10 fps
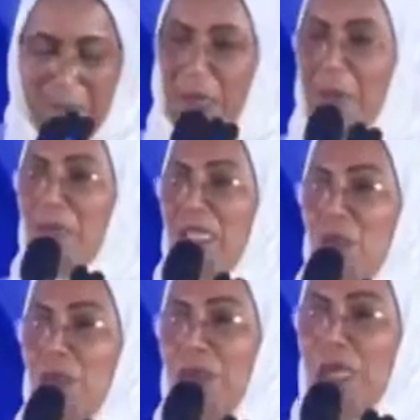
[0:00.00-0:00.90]
members
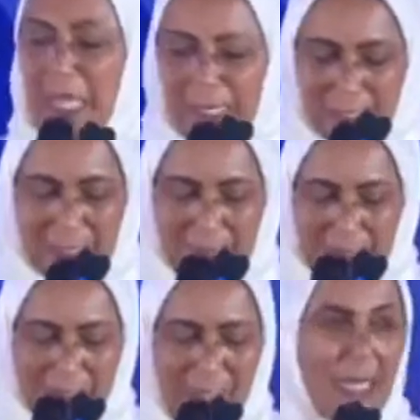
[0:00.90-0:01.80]
of NEC,
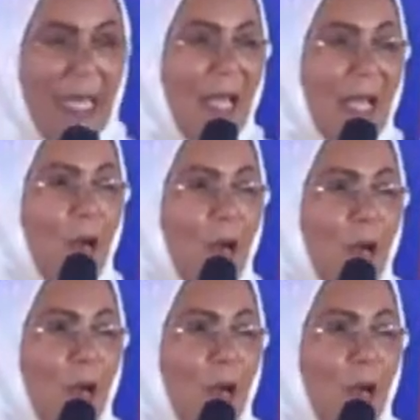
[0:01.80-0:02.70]
our
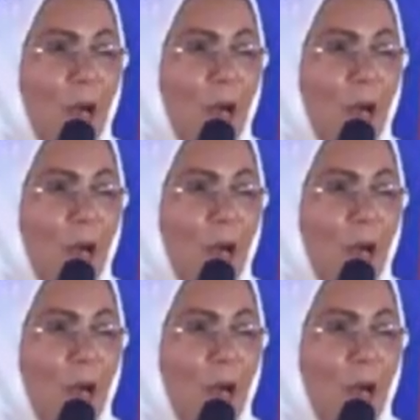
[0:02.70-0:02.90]
National